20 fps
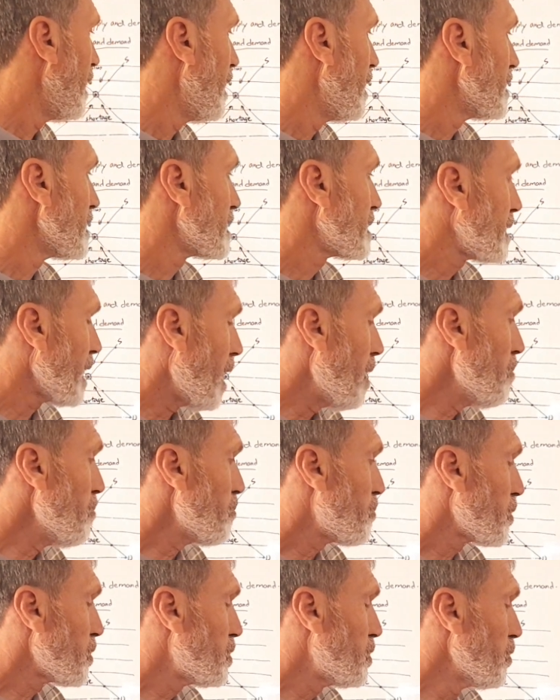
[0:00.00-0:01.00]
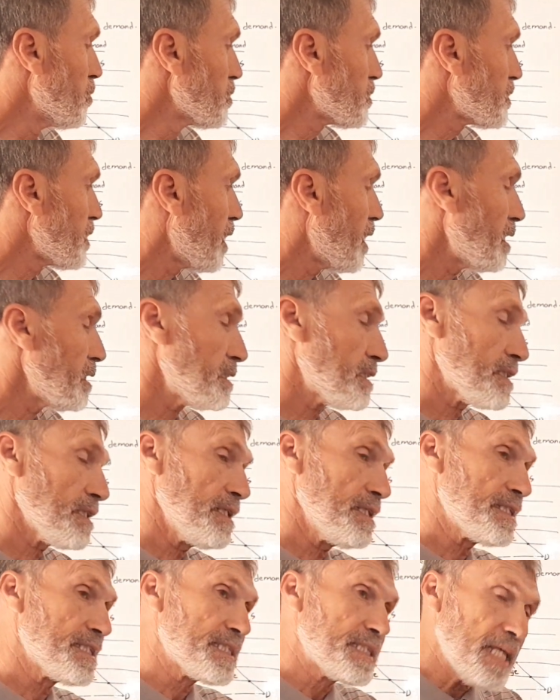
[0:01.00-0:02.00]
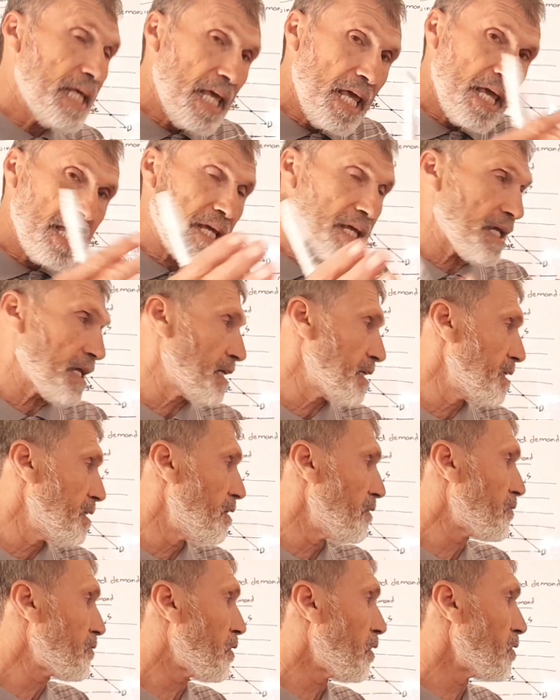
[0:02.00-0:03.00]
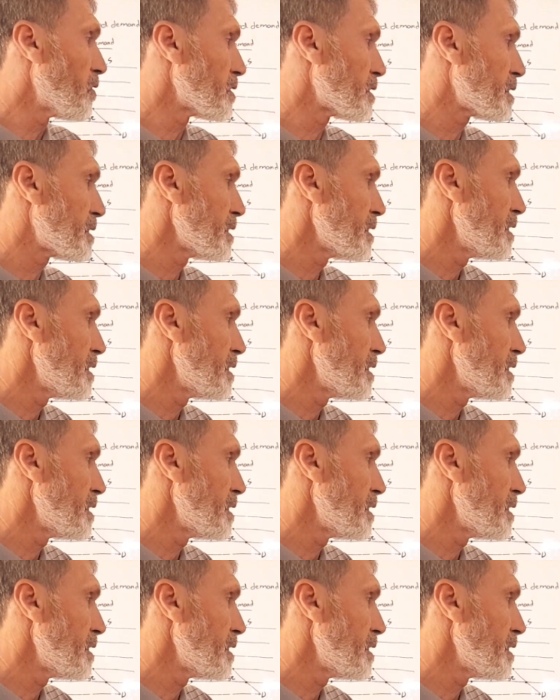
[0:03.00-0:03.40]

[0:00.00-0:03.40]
Some producers, seeing, of course,